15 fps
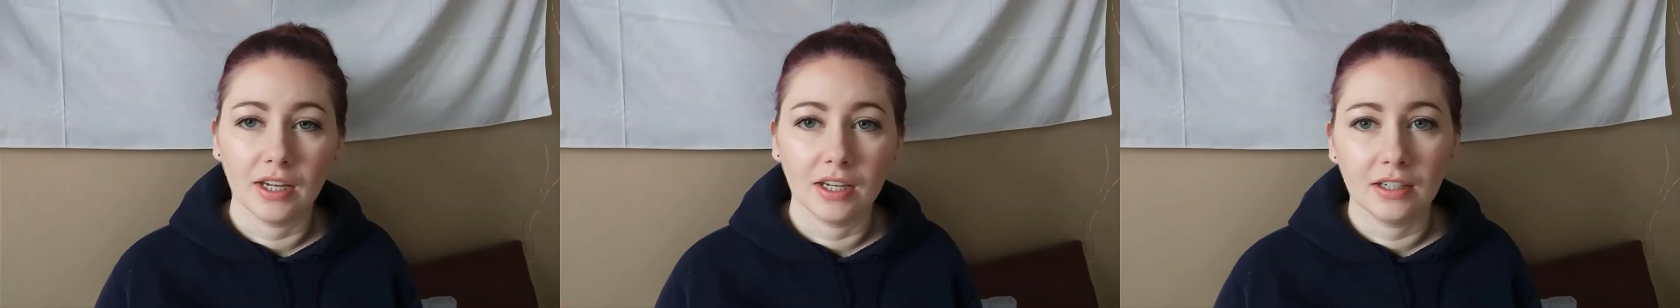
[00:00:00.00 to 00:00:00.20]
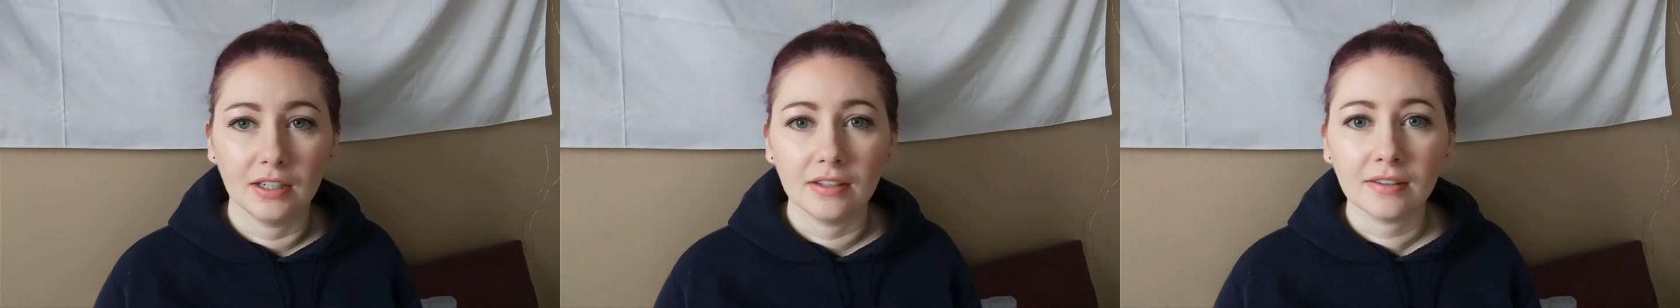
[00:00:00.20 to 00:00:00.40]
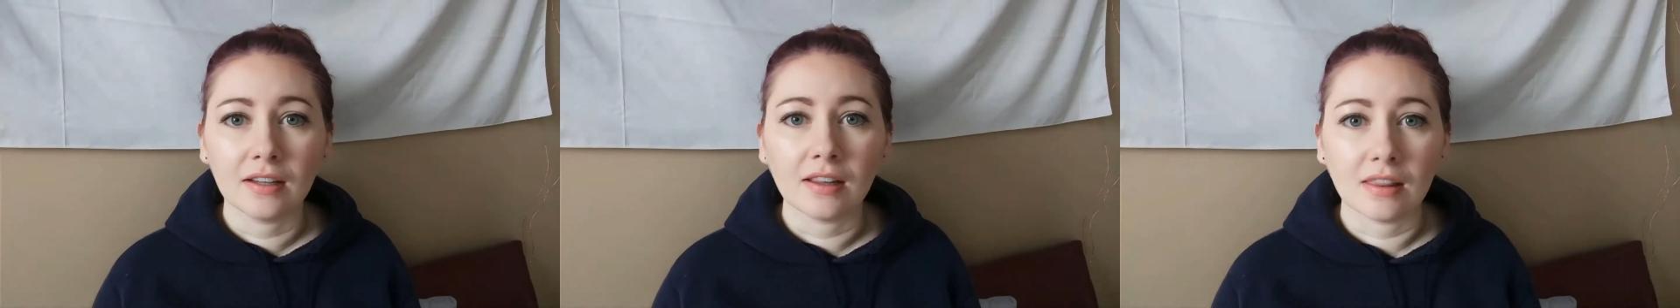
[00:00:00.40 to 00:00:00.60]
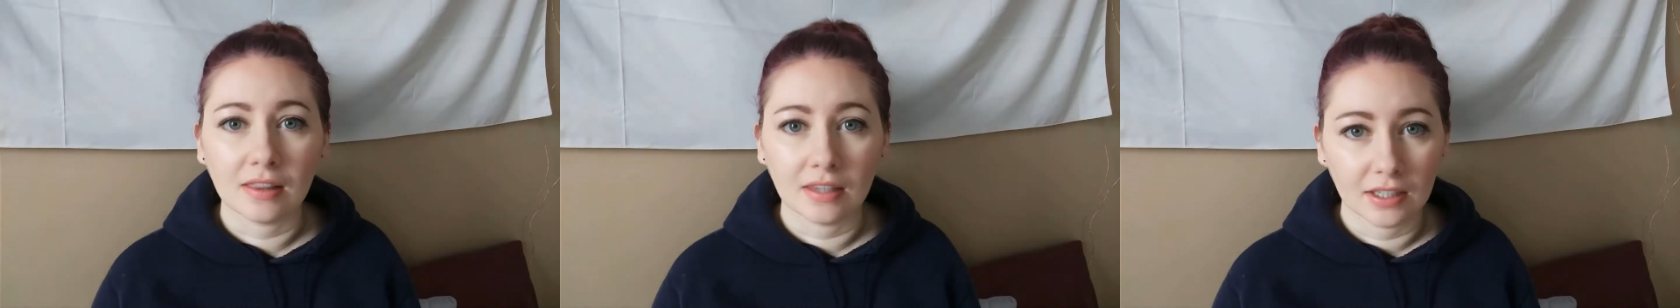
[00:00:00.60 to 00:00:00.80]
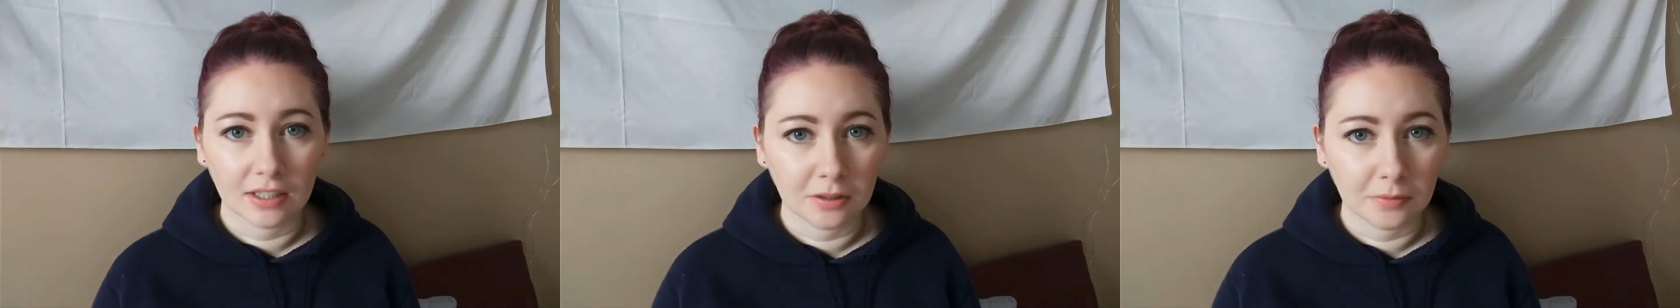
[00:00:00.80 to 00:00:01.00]
It is a
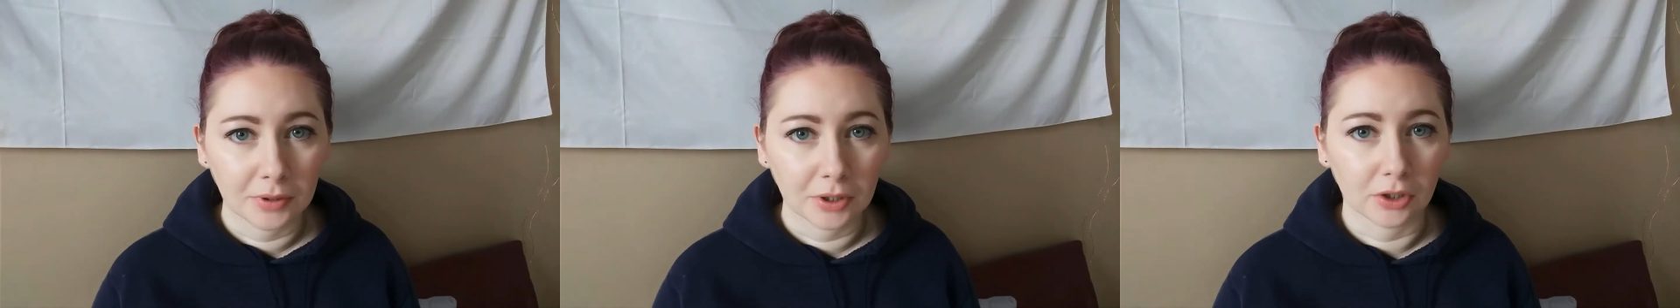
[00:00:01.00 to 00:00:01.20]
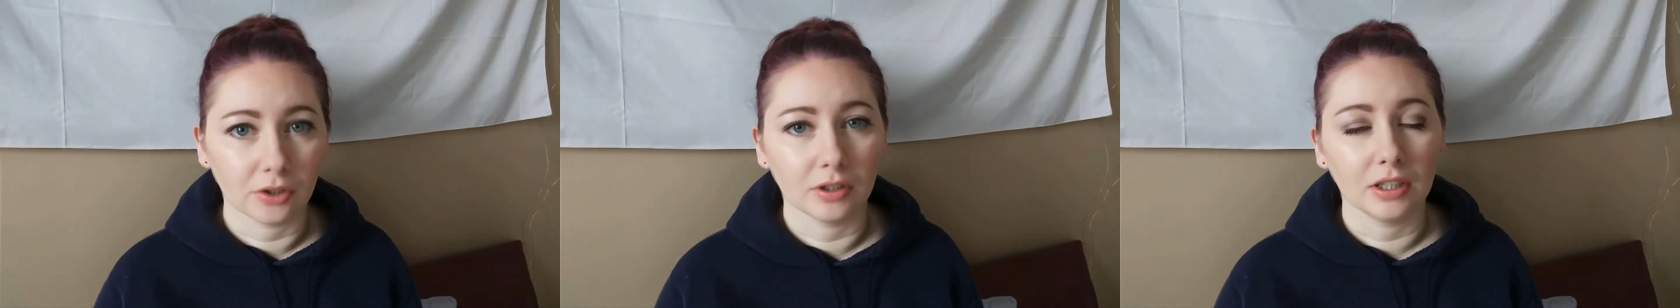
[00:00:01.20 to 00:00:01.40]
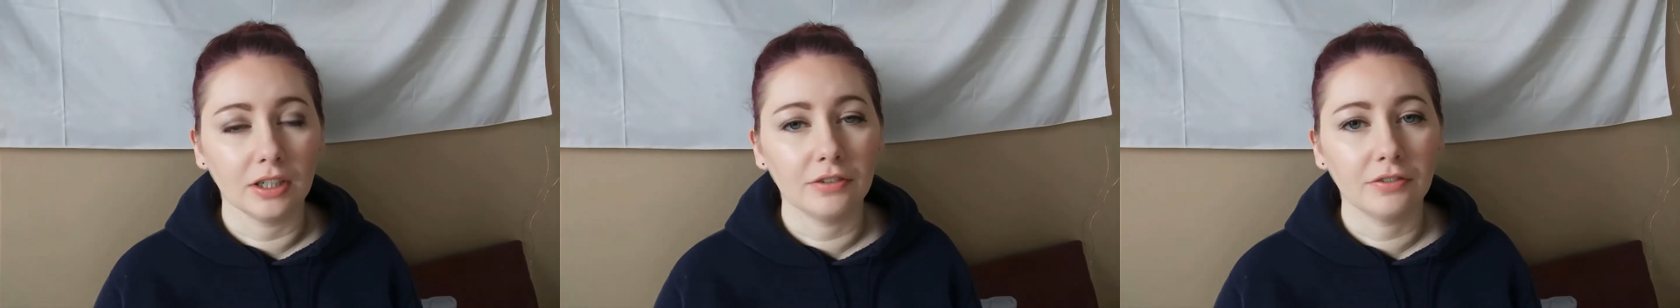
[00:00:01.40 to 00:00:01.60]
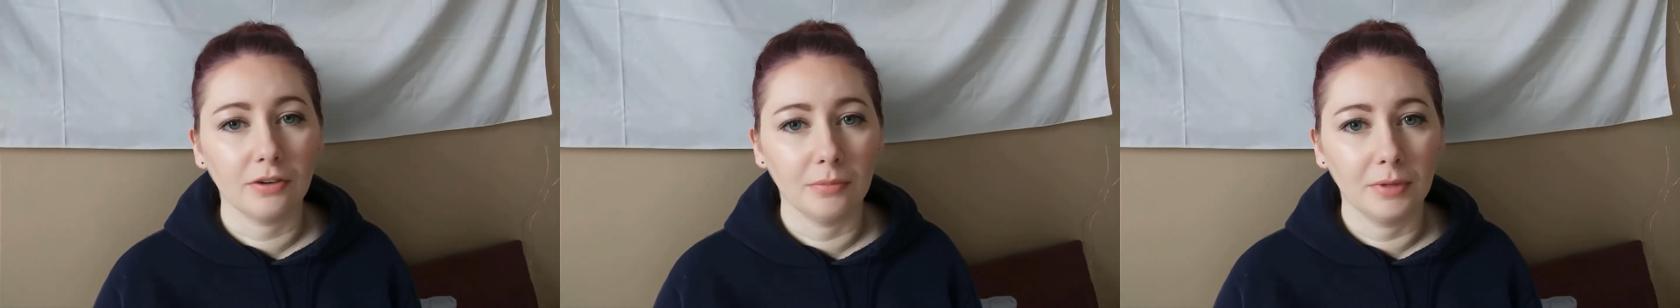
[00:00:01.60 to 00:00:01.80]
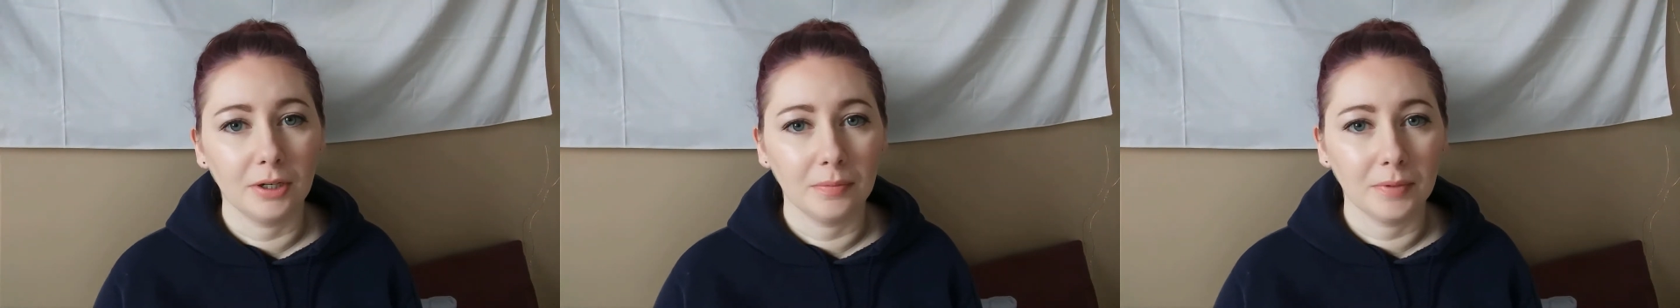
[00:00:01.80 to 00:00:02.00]
little bit early for
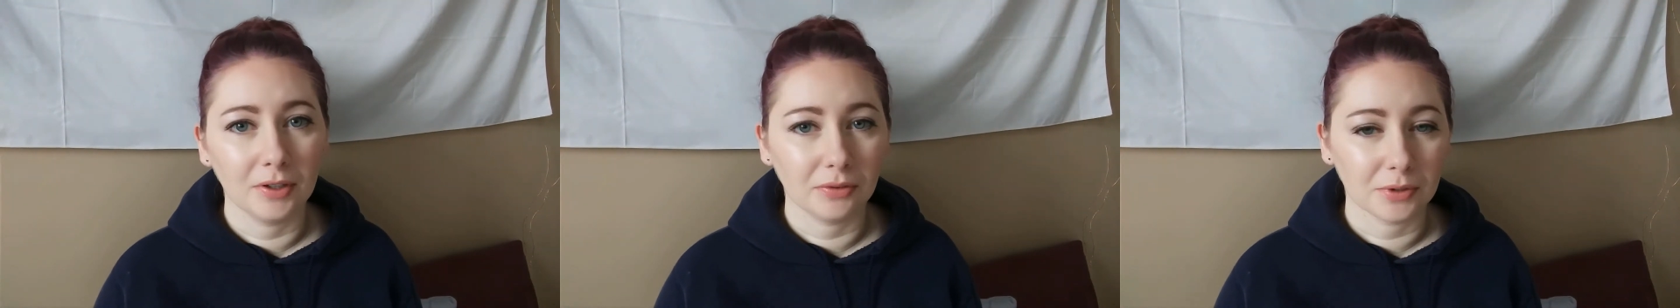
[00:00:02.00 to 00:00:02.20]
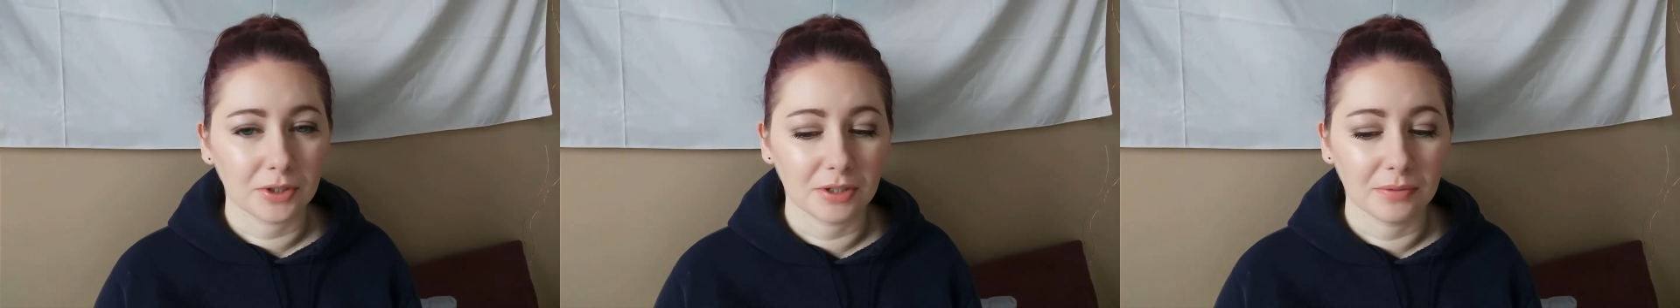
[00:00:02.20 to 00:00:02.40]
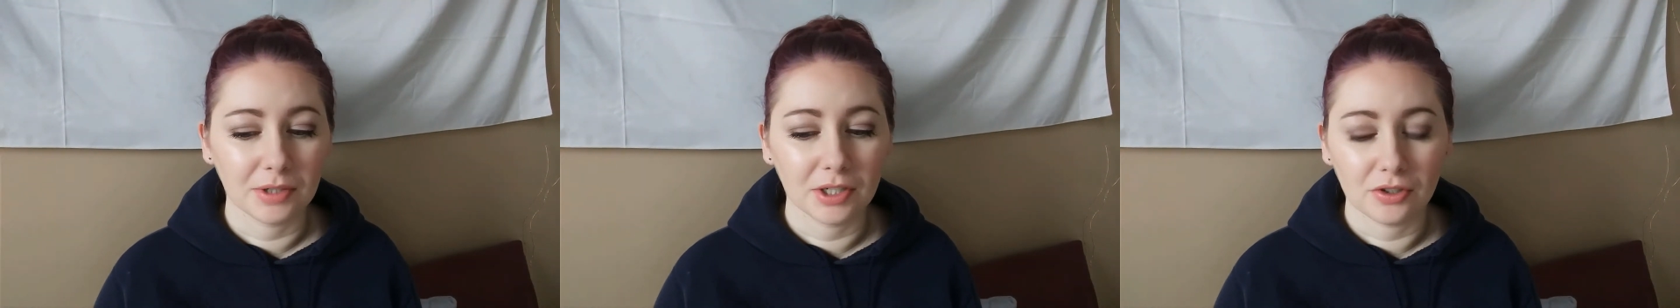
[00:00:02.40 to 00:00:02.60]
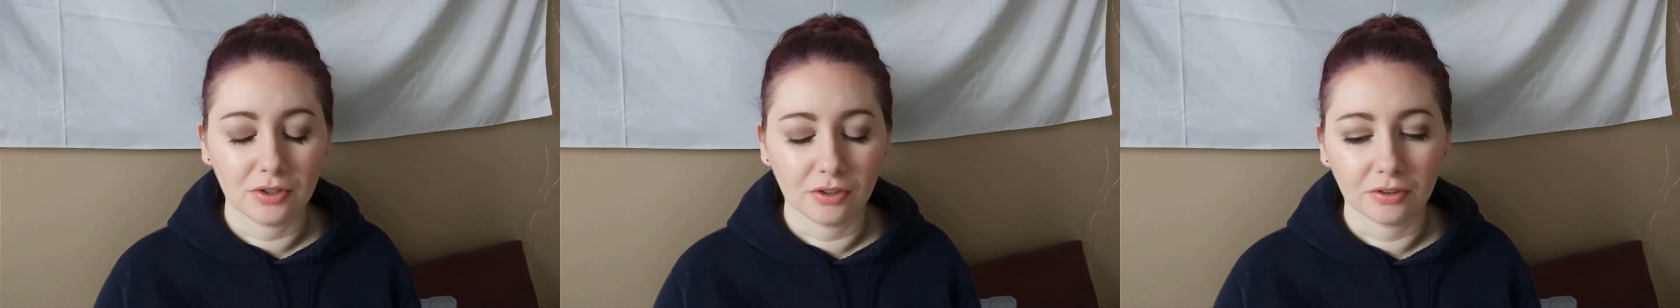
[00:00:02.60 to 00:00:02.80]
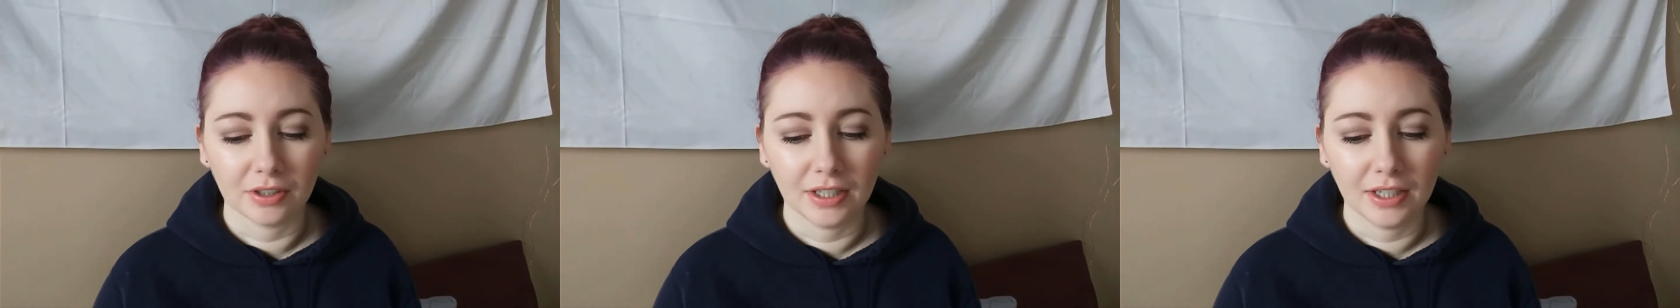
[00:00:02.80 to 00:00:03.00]
me to be switching my
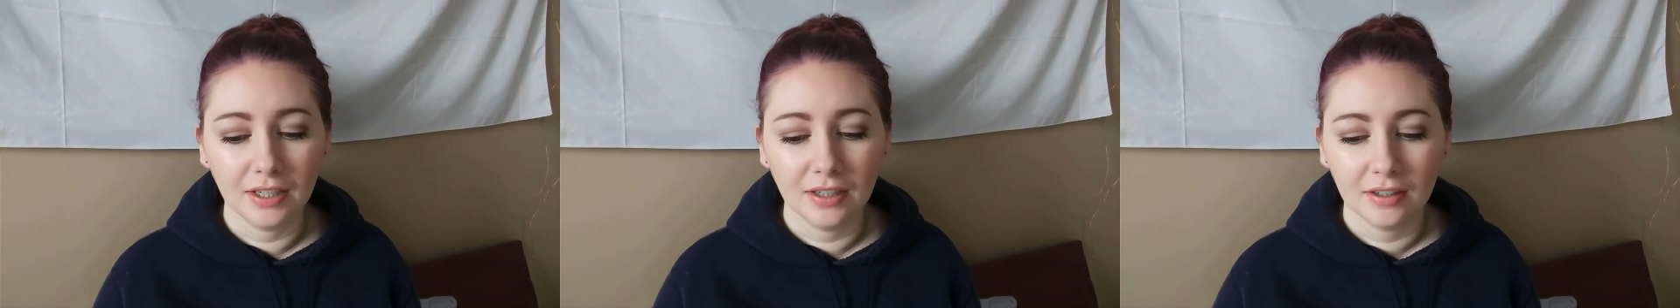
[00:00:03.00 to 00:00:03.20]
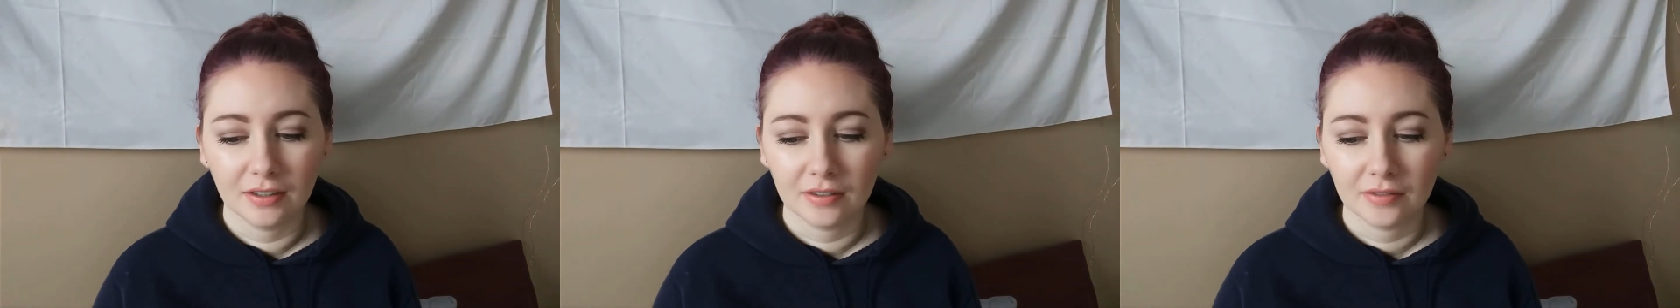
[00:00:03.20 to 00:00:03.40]
jewelry.